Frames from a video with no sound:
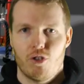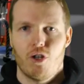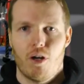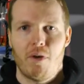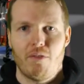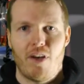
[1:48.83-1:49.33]

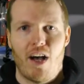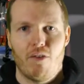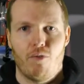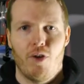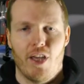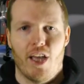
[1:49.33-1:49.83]
above
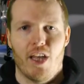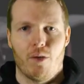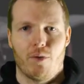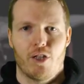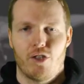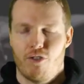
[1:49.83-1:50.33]
halfway
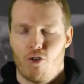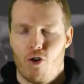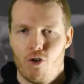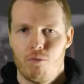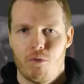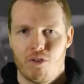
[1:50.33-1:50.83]
anyway. She's
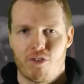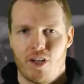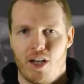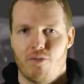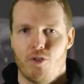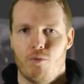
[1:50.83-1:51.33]
almost
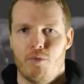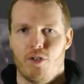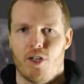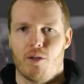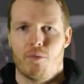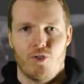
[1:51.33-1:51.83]
at a full
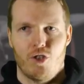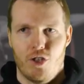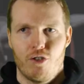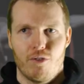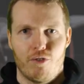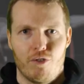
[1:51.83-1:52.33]
pull-up. And she can
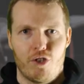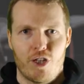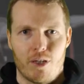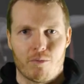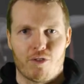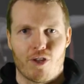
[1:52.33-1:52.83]
do a few
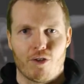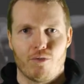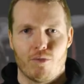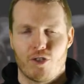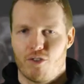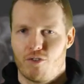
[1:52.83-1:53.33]
chin-ups now,
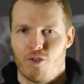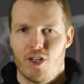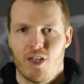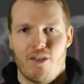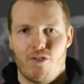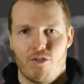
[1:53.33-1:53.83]
which is
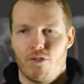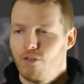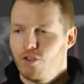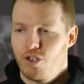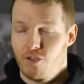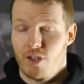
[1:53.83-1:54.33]
great. So
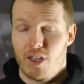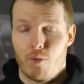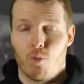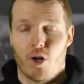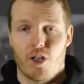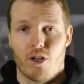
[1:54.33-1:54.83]
she's going to keep
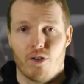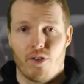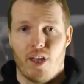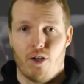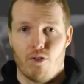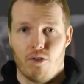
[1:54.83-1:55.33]
working on
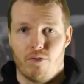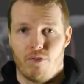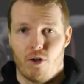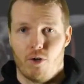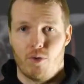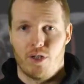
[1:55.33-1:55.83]
that going
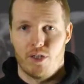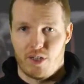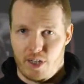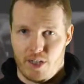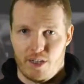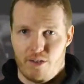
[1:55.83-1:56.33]
forward,
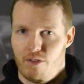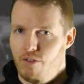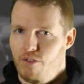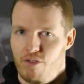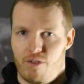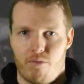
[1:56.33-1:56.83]
and
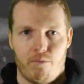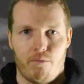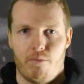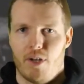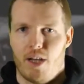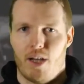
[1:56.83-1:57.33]

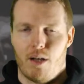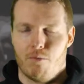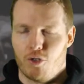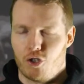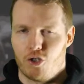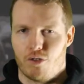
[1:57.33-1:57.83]
I'm
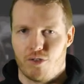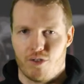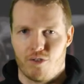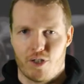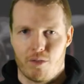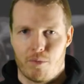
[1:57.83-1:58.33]
not sure if she's
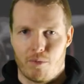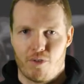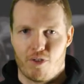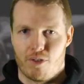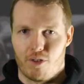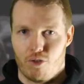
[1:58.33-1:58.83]
going to come up with
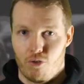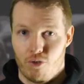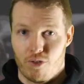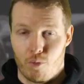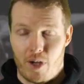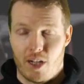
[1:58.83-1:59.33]
something new
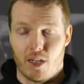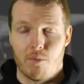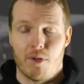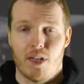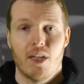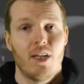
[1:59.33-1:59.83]
as well,
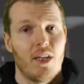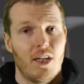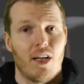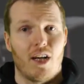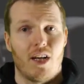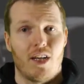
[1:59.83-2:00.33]
but
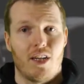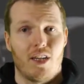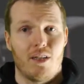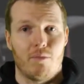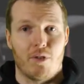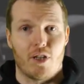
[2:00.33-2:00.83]

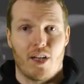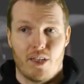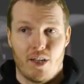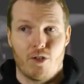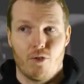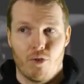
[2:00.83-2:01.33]

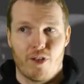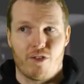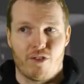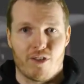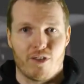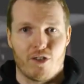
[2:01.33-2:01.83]
I know this is
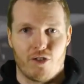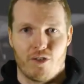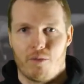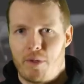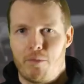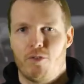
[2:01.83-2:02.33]
something she's
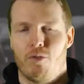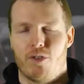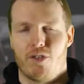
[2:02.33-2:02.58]
got a bit between her